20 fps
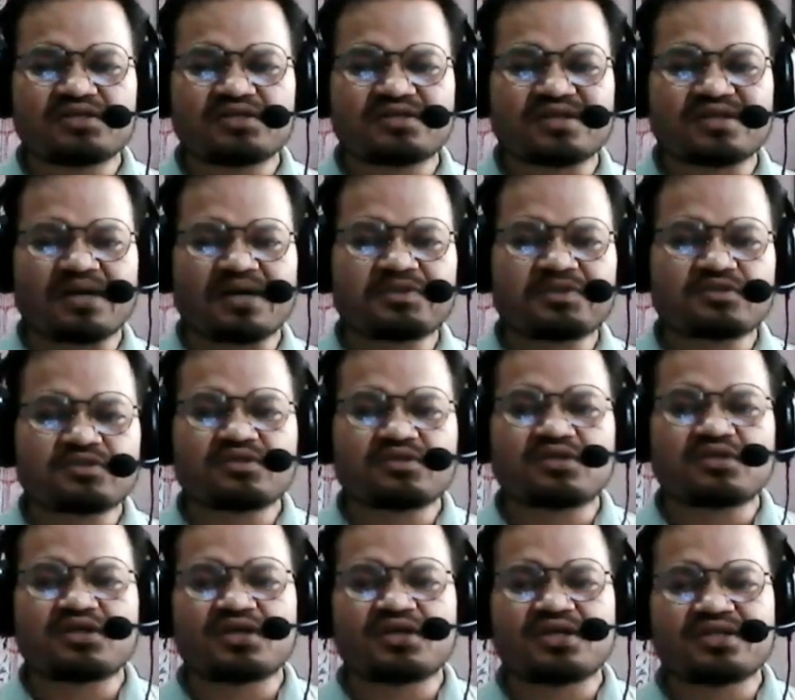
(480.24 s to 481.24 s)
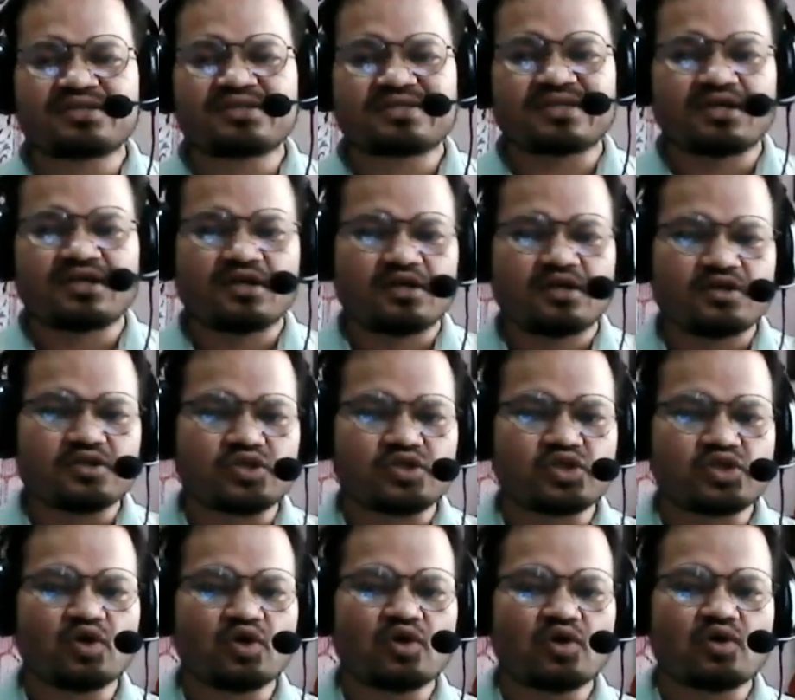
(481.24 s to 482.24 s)
capacity is
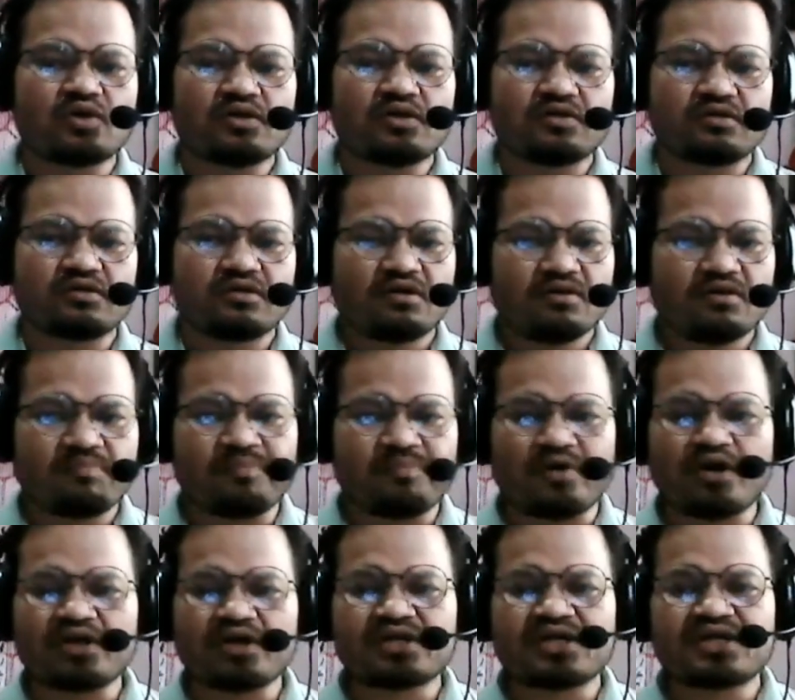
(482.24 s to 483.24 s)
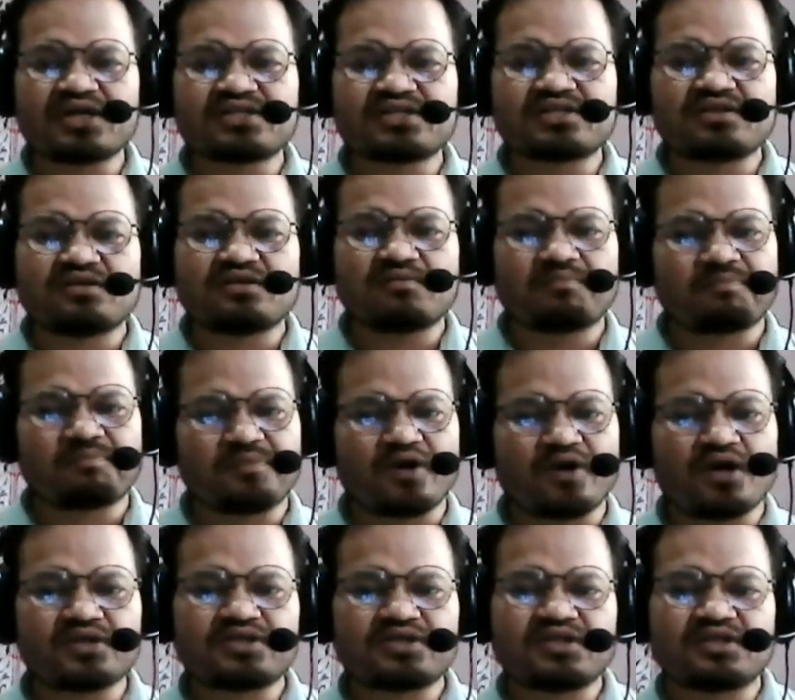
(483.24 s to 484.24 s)
joule per kg
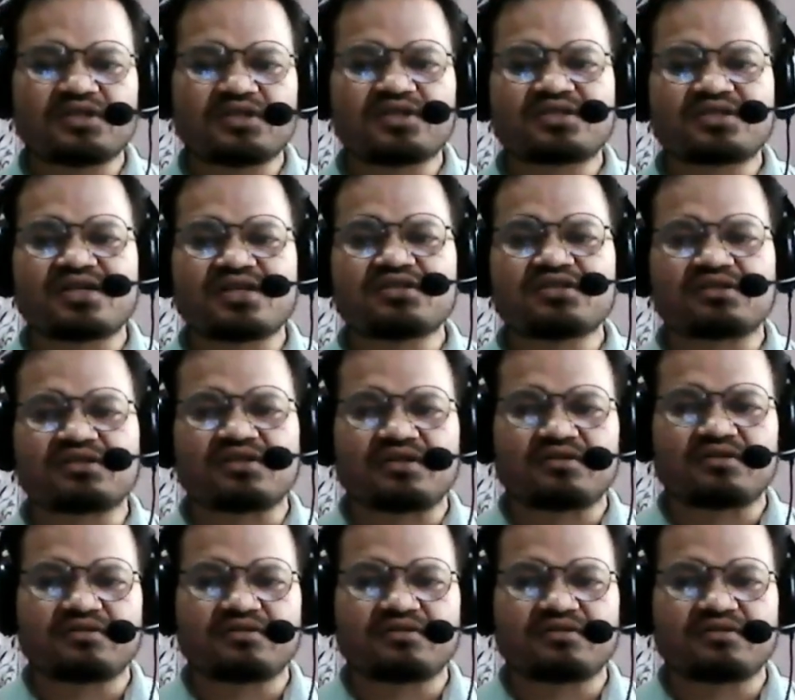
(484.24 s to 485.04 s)
per degree centigrade.